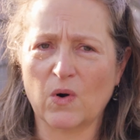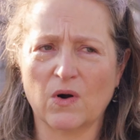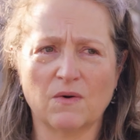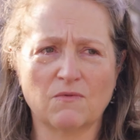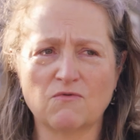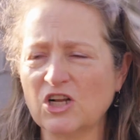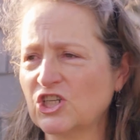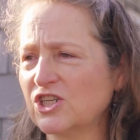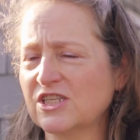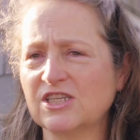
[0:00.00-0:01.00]
or
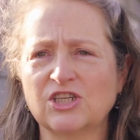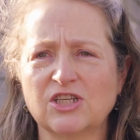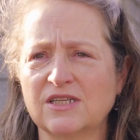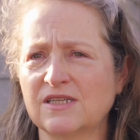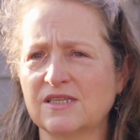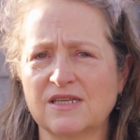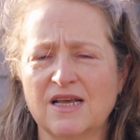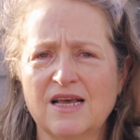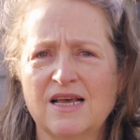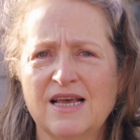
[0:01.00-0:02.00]
rush
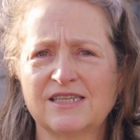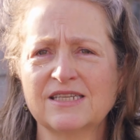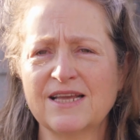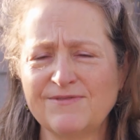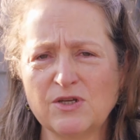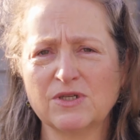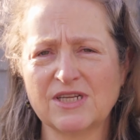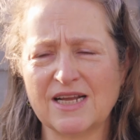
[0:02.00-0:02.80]
decisions. It just gives you a